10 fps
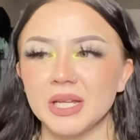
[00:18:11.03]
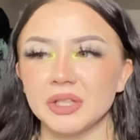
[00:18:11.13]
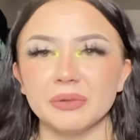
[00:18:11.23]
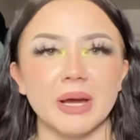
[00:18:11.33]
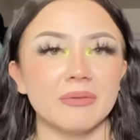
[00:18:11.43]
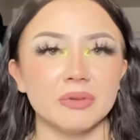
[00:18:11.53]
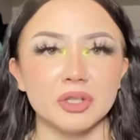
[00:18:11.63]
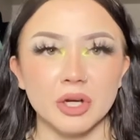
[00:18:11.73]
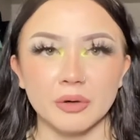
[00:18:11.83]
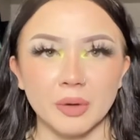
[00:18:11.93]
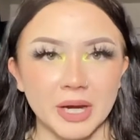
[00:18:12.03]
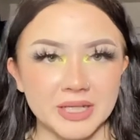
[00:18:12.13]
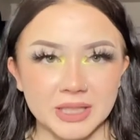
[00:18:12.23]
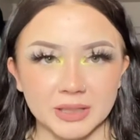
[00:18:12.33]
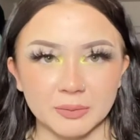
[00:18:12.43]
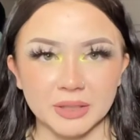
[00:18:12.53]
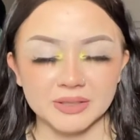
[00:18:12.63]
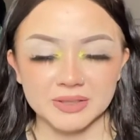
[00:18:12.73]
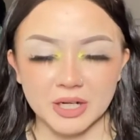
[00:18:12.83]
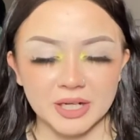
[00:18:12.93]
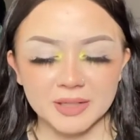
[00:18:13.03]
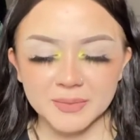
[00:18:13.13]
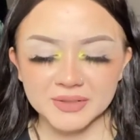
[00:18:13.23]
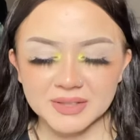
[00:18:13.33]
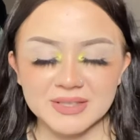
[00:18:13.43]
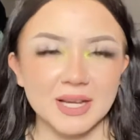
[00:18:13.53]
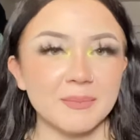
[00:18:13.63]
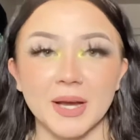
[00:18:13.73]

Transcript: you have no idea where to start most of the time.